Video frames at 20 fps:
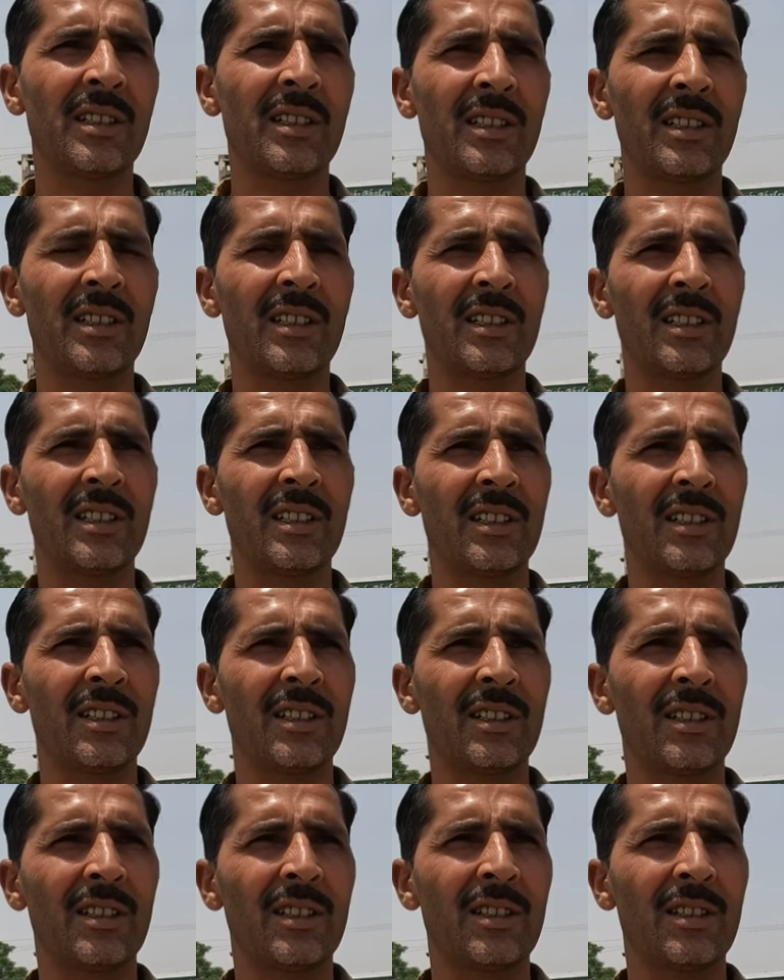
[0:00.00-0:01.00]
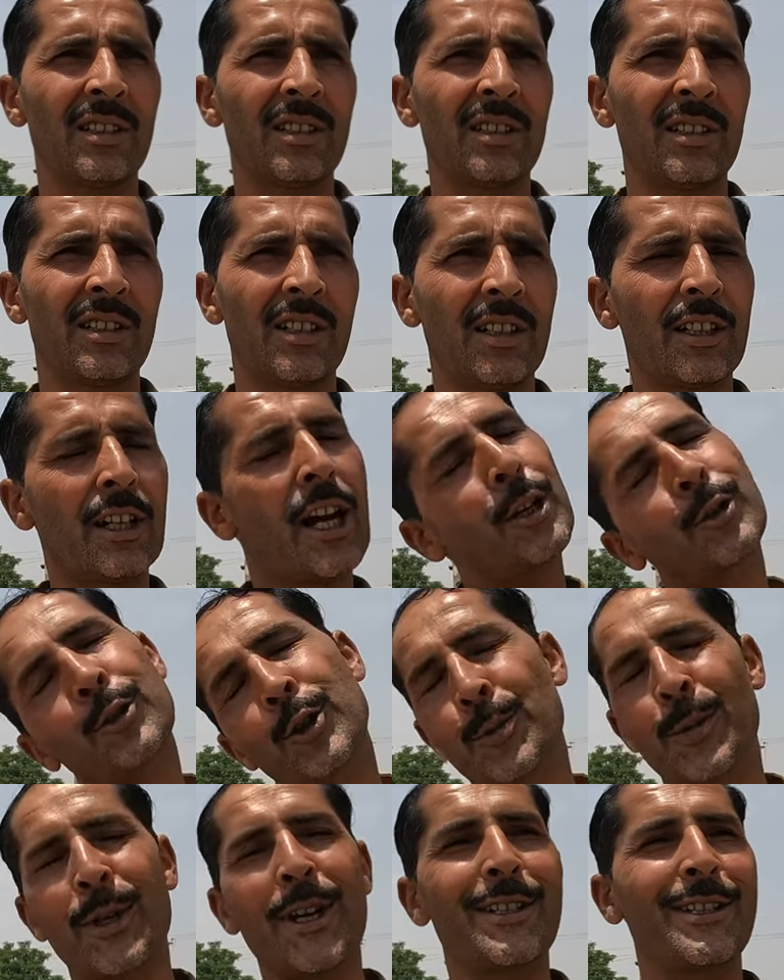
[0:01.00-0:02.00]
if it's for a good price, yes. Yeah,
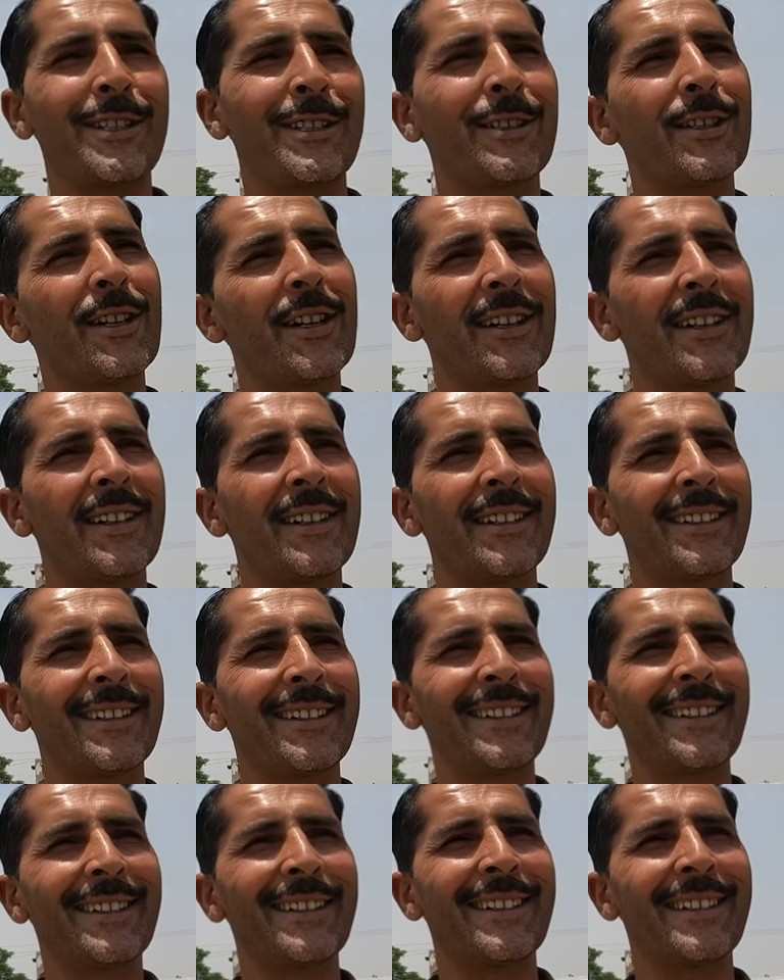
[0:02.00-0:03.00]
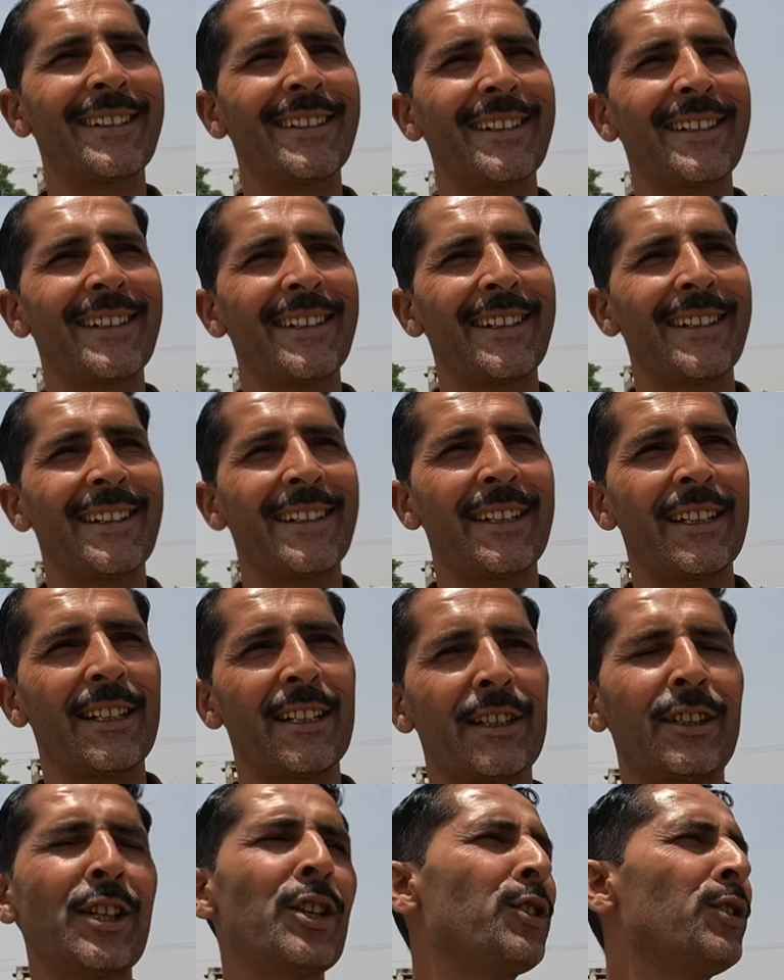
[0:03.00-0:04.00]
good prices. But I'm willing to negotiate in
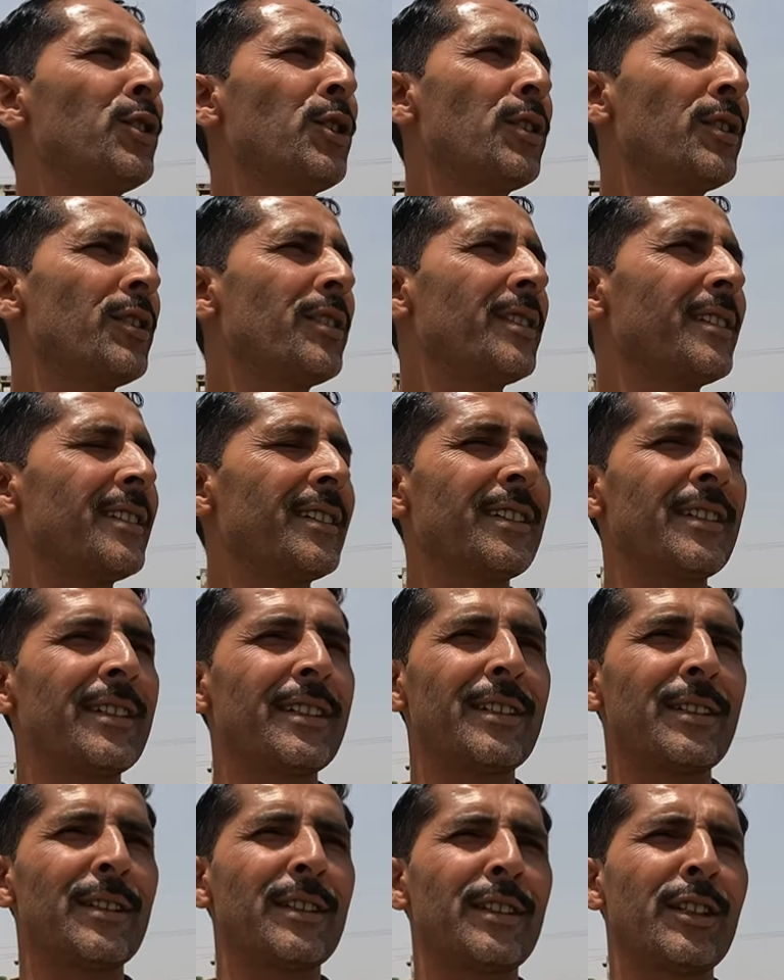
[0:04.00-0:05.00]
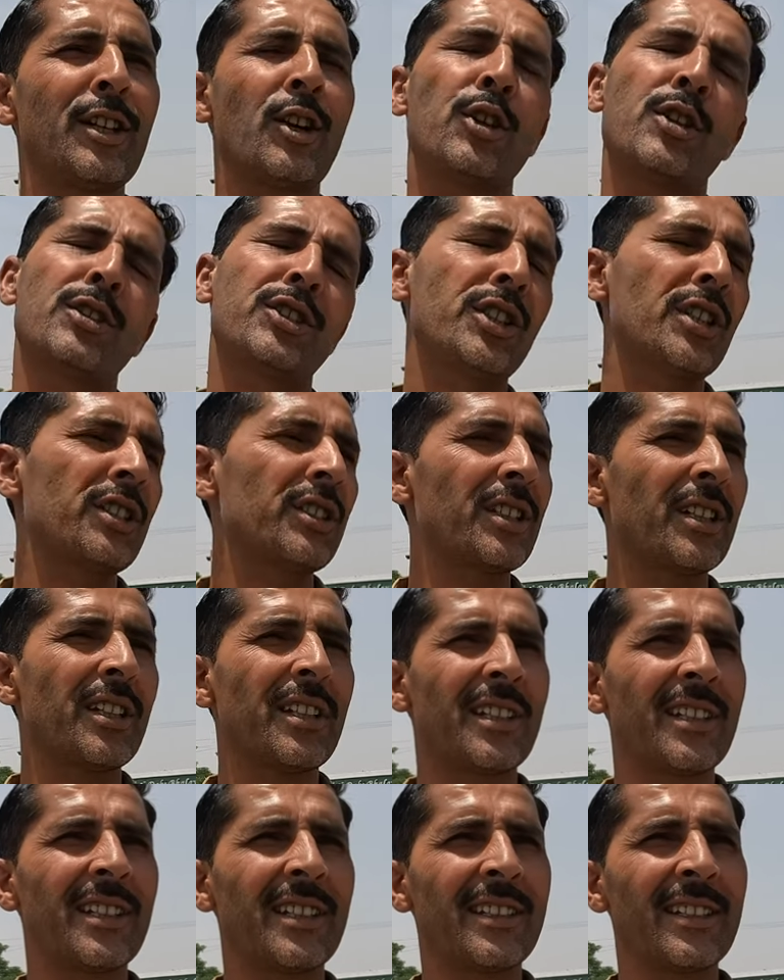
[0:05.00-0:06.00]
case no, we don't no. get a good price. No. I've been to
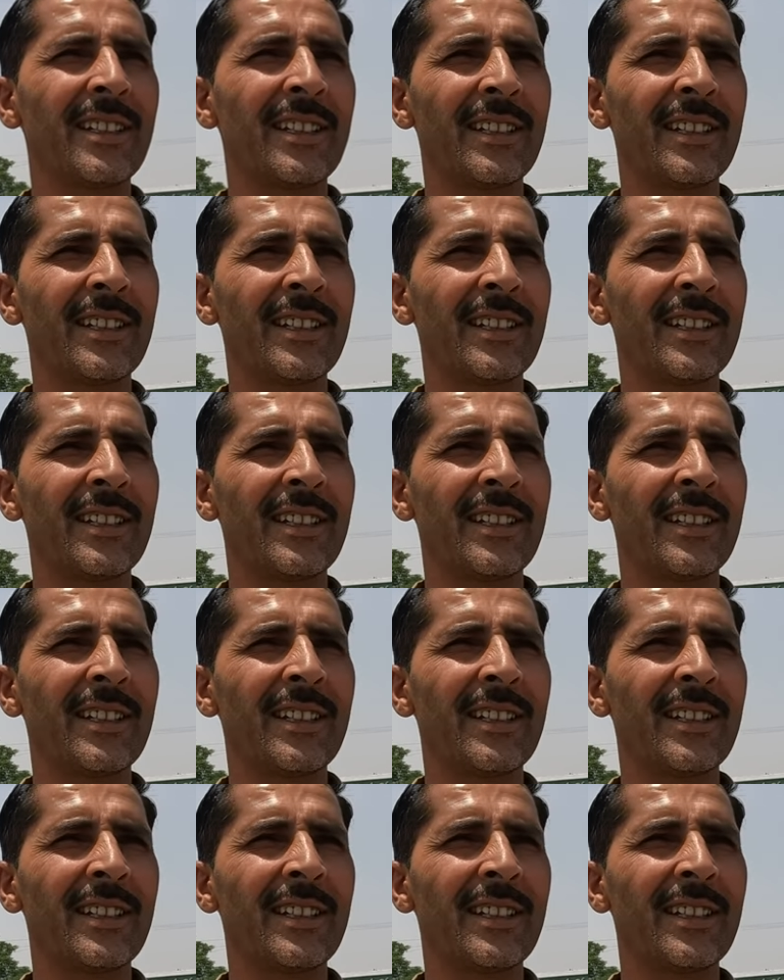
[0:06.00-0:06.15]
Pakistan